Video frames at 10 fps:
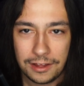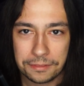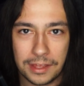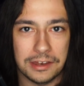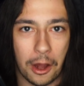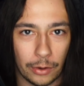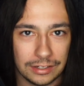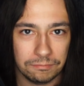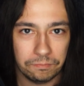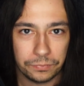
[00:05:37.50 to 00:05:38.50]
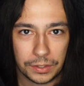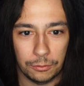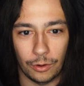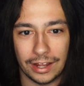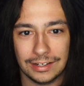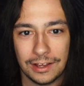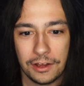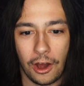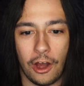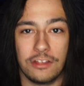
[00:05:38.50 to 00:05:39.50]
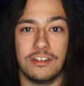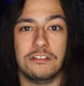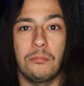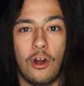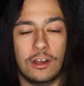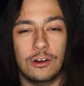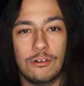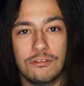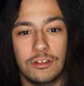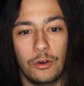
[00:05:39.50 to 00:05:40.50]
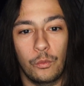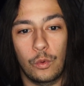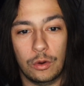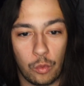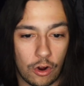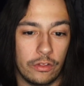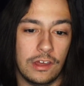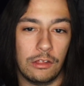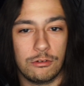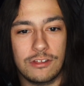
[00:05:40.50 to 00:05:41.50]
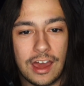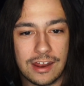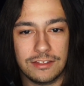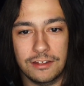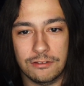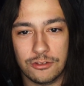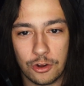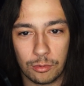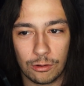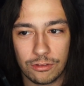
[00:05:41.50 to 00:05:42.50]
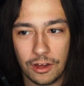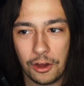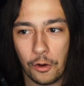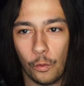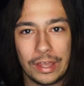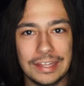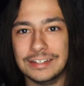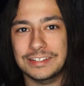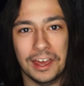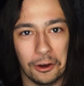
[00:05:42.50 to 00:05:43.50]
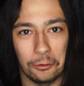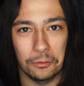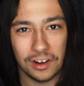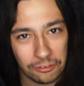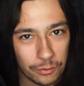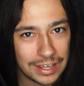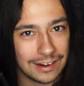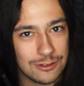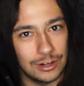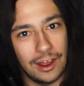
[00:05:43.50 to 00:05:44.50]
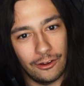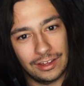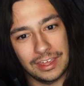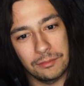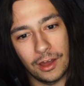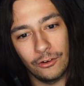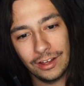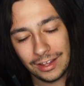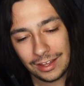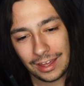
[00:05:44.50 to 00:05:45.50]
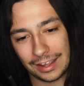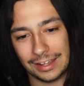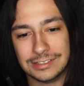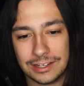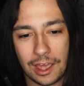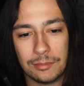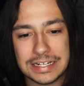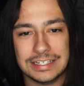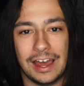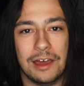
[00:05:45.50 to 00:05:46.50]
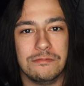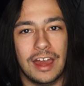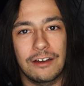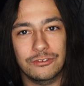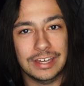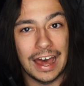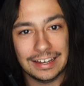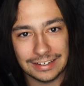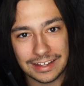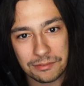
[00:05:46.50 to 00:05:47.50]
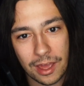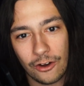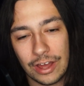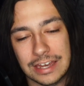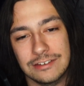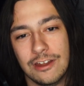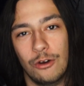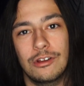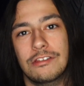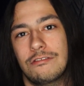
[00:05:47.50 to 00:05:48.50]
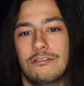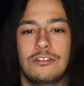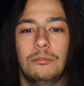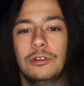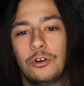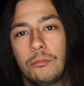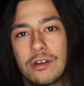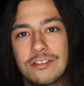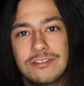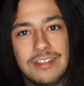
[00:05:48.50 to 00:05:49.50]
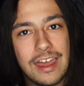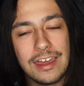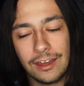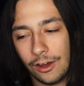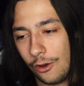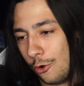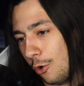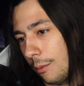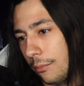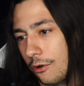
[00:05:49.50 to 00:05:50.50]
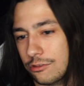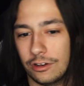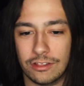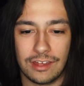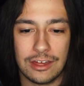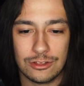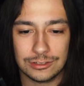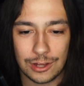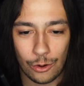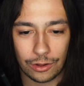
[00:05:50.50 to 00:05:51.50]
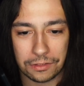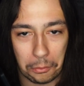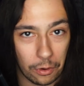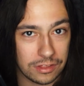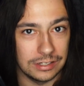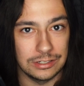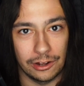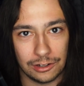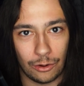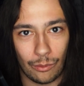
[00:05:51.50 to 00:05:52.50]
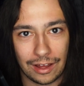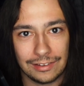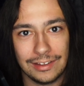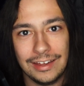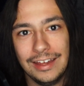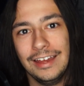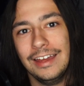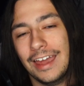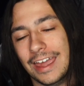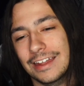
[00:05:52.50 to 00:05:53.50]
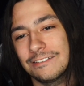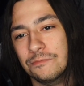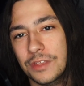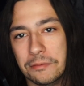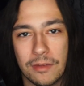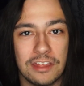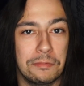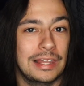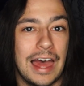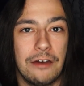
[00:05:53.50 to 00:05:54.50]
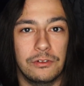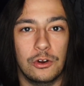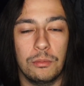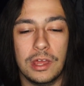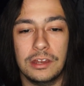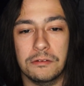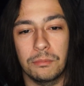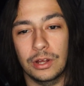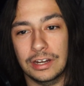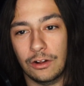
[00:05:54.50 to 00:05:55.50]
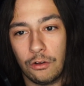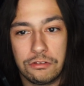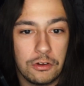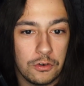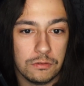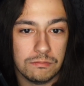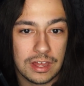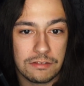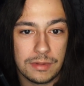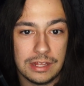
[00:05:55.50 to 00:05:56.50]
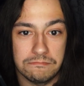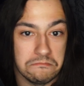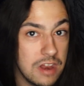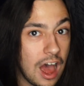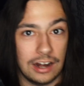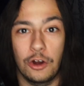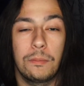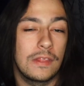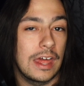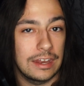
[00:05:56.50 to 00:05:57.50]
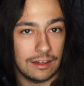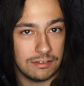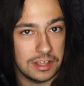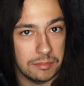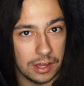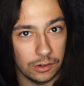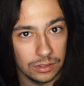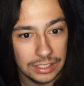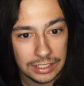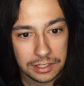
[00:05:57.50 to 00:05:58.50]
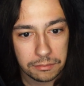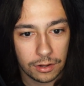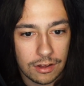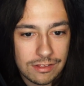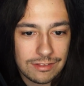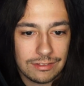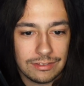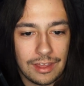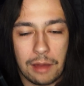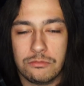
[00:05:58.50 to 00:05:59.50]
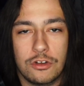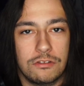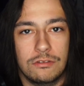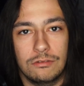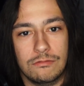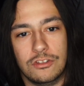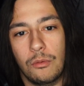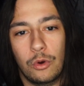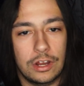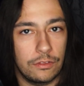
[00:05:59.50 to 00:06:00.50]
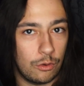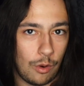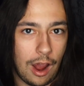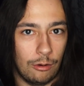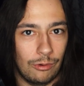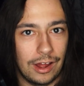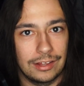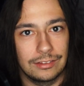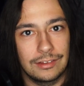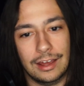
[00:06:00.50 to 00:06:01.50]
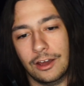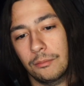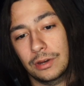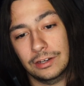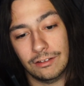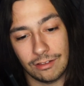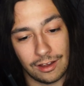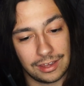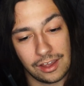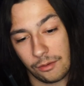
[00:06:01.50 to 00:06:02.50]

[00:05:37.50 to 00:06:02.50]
they know it, right? Us as marketers, when we're on the other side as consumers, we can tell whenever we get a generic email. I can't tell you how many times I've gotten an email and noticed some little mistake or a personalization token that wasn't done correctly. And it makes me laugh a little bit, but it also makes me not open that next email because I'm just someone in the crowd, right? That company does not care